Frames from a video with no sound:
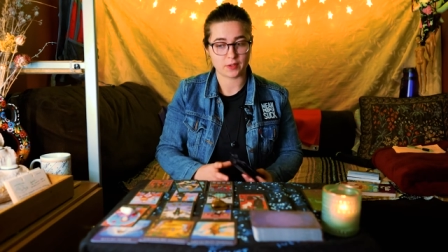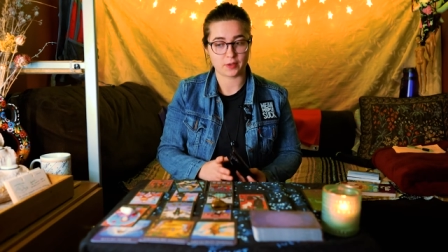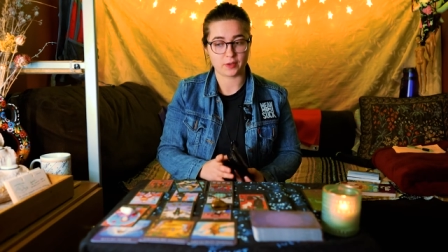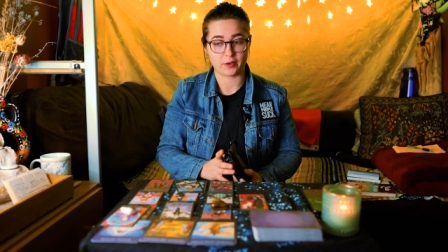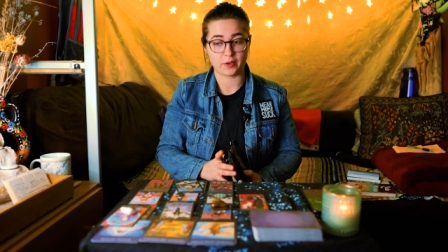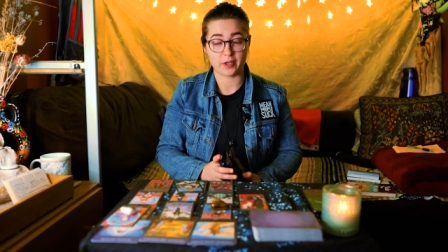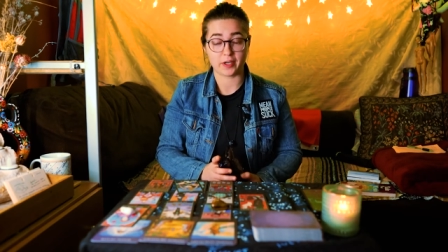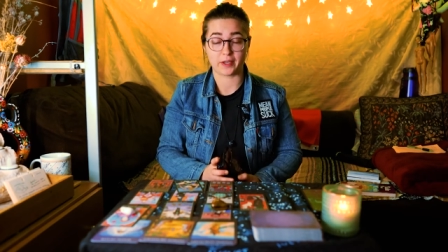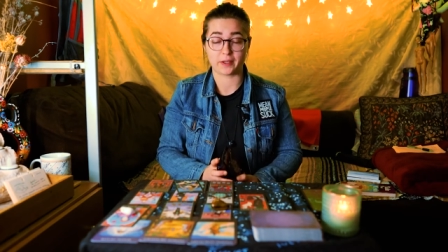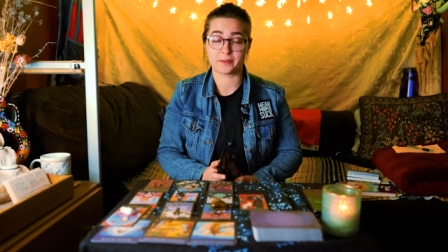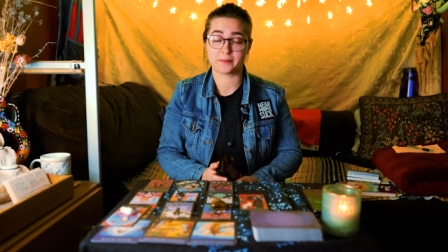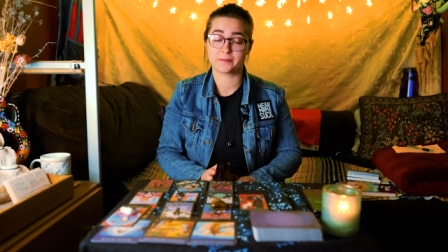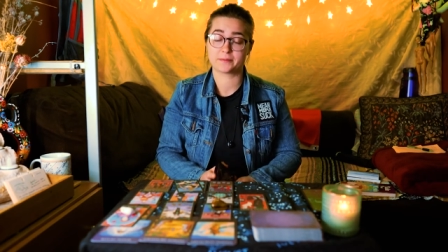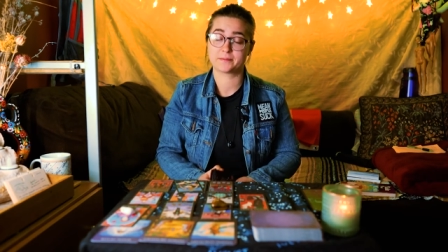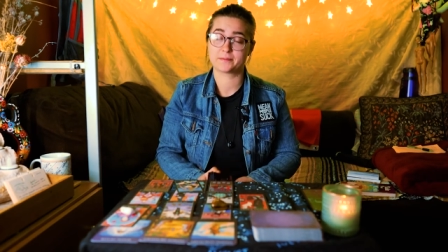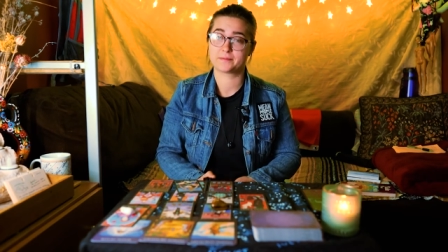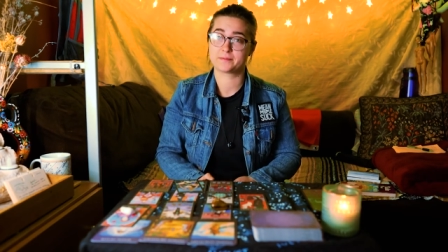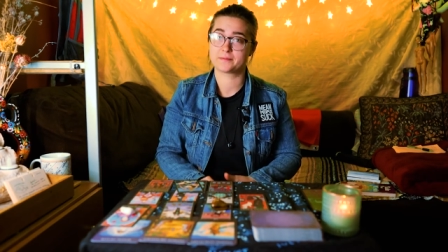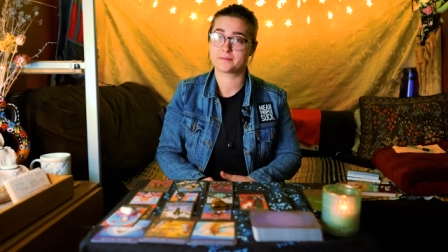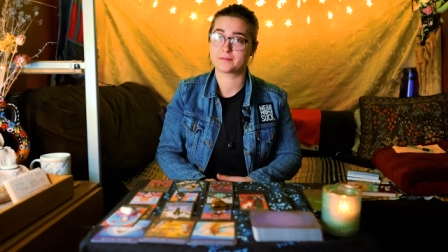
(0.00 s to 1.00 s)
All right,
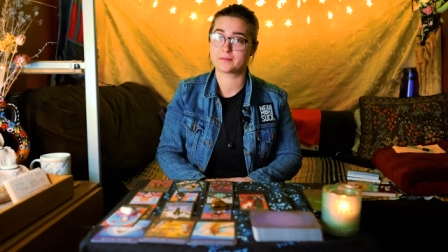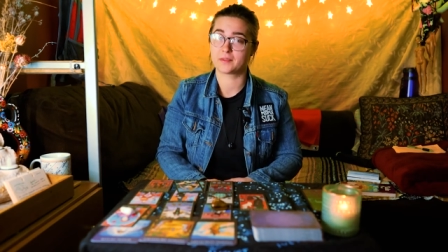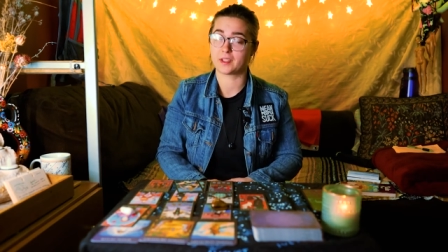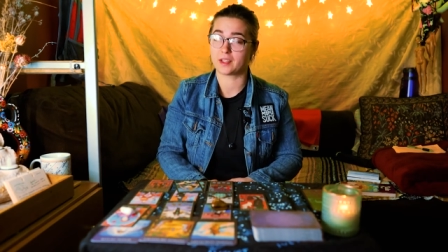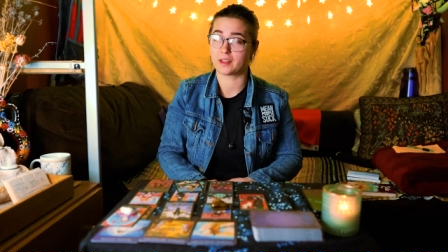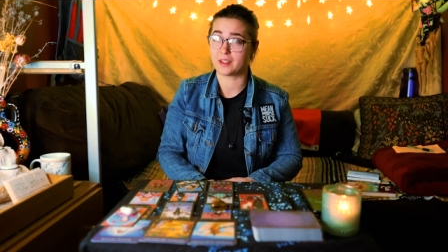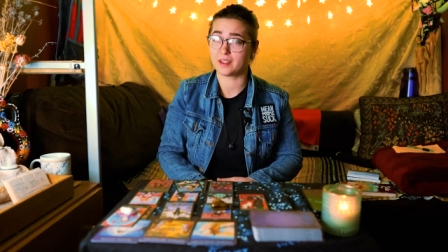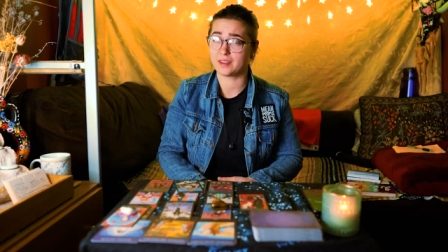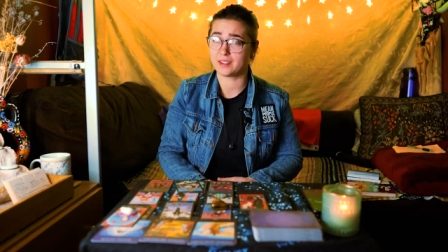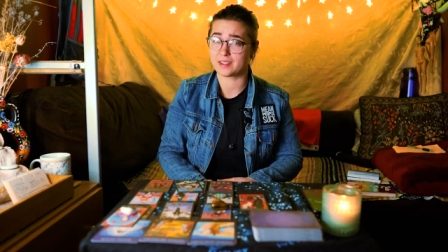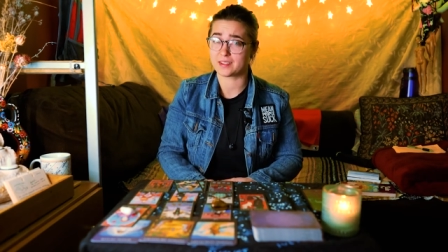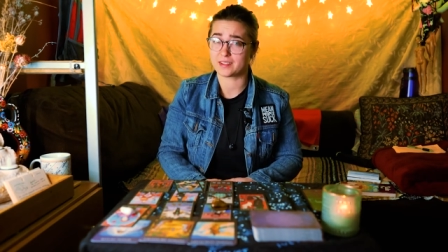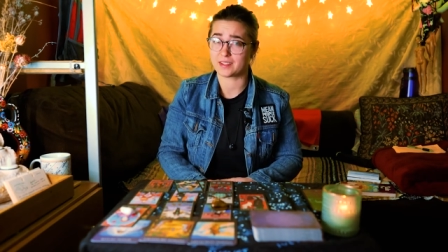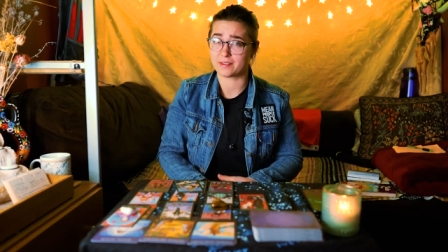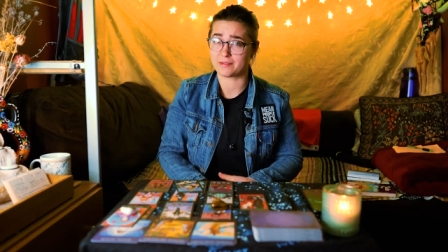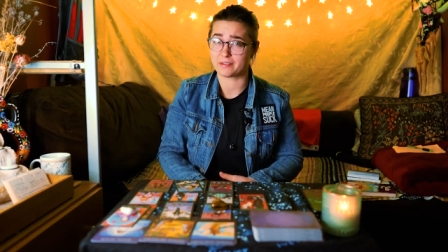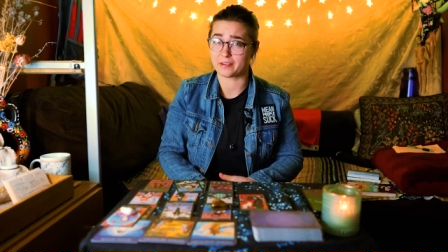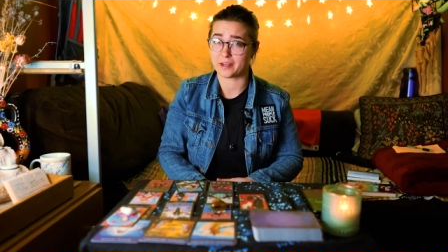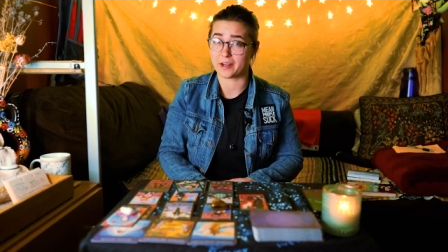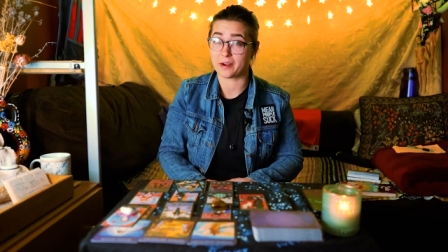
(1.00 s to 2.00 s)
I think that's
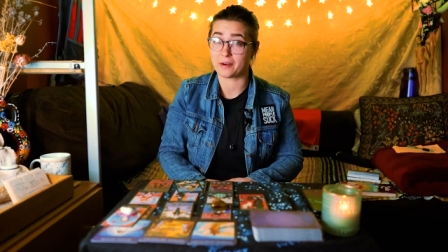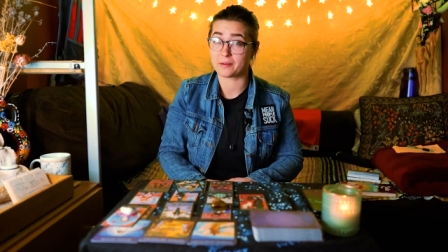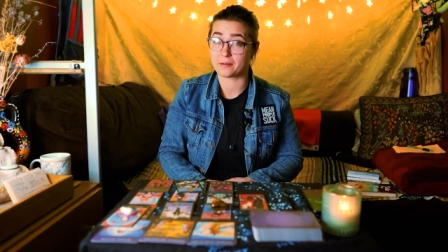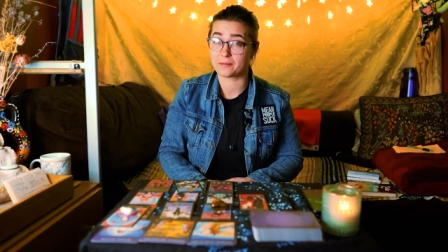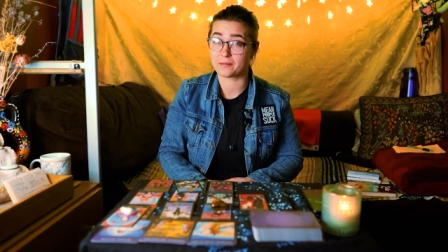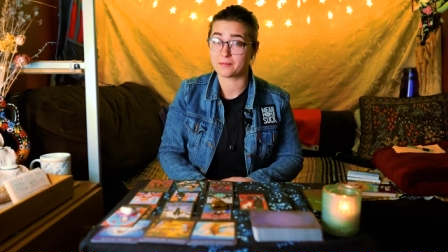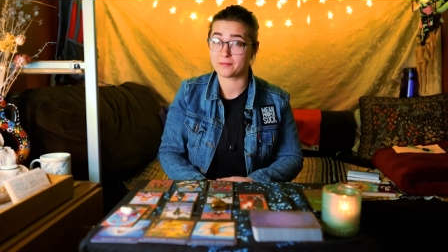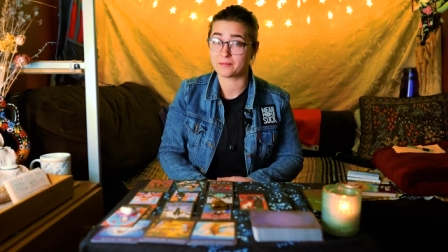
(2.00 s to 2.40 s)
it for now.